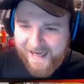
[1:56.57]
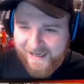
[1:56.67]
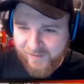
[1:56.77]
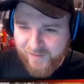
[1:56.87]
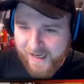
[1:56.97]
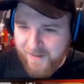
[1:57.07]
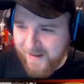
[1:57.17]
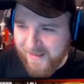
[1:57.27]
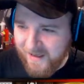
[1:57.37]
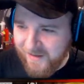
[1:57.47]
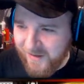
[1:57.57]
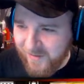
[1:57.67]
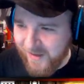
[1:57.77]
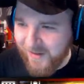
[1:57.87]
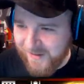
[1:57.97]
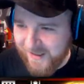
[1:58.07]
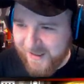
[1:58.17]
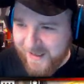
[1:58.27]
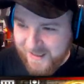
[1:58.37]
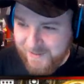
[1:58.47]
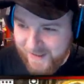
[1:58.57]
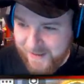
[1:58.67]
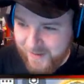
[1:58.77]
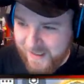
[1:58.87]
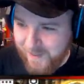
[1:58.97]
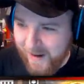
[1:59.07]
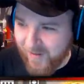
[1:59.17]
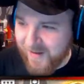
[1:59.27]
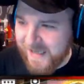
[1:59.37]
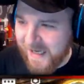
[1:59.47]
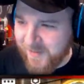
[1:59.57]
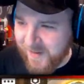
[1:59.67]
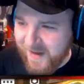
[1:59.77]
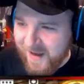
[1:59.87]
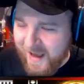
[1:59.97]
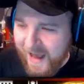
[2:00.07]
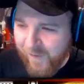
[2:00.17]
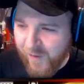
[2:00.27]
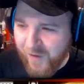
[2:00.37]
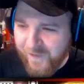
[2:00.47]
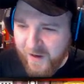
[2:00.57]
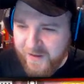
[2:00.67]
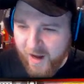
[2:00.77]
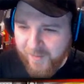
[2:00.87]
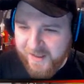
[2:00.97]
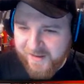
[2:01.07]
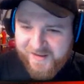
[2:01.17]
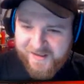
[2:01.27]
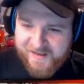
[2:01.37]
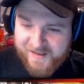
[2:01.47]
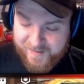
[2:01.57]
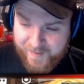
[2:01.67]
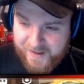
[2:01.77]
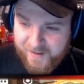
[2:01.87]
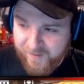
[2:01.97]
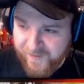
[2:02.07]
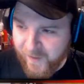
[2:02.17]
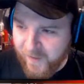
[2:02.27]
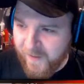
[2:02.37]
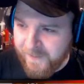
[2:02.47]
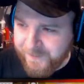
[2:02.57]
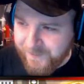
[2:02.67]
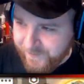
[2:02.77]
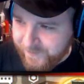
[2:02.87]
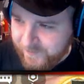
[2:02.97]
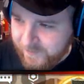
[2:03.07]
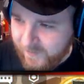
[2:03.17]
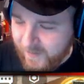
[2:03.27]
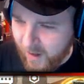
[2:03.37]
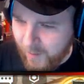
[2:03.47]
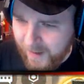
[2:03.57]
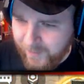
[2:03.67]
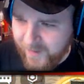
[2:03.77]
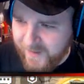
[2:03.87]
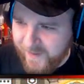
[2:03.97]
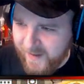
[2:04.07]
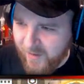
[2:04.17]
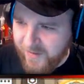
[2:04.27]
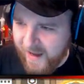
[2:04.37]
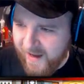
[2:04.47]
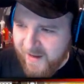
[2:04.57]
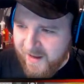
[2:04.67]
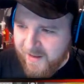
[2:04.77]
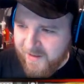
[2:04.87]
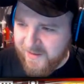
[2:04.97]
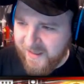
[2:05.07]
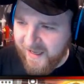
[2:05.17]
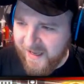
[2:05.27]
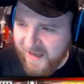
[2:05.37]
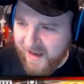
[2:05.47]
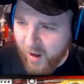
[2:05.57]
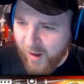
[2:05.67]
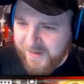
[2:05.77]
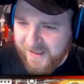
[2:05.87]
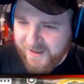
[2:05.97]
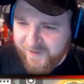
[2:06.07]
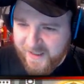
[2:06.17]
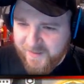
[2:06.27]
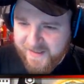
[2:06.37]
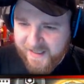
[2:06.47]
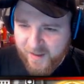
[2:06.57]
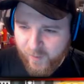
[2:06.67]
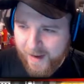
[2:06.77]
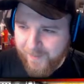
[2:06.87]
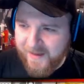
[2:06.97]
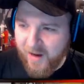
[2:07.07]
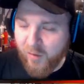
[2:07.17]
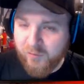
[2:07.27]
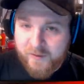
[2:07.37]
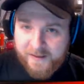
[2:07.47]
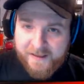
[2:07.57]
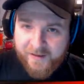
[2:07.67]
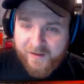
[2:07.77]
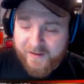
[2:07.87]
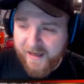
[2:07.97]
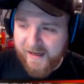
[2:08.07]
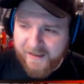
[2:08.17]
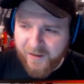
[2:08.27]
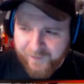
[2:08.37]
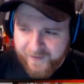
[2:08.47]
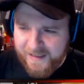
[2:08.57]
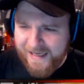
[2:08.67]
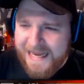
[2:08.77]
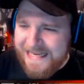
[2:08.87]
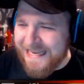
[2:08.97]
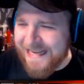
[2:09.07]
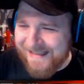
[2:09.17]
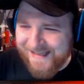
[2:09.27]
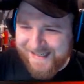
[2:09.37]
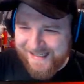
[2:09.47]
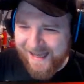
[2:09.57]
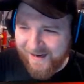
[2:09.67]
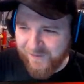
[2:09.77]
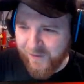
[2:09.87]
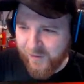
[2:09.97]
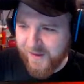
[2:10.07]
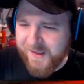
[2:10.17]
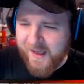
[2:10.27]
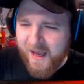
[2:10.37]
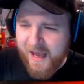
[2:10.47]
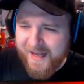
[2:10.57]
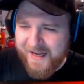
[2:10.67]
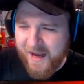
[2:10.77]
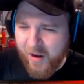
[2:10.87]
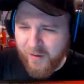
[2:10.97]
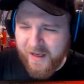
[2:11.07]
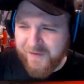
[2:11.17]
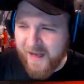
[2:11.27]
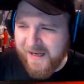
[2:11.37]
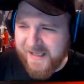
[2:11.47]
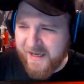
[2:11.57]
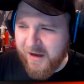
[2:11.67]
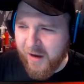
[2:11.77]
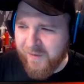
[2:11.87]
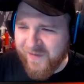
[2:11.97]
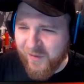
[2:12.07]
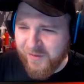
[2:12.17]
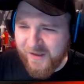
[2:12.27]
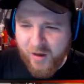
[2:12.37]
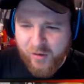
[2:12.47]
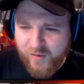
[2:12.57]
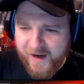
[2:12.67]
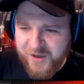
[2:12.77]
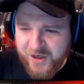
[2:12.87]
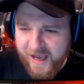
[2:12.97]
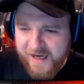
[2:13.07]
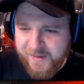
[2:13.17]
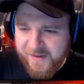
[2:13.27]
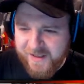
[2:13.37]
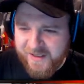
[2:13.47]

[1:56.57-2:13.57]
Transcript: and I recommend that you do use it, especially with this barrel attachment. I've got nothing on the optics, because as mentioned before on my previous video there, the optics for this particular weapon are really good. Like, I don't feel like it needs a sight for it. Only if, like, say you're going for the long range engagements and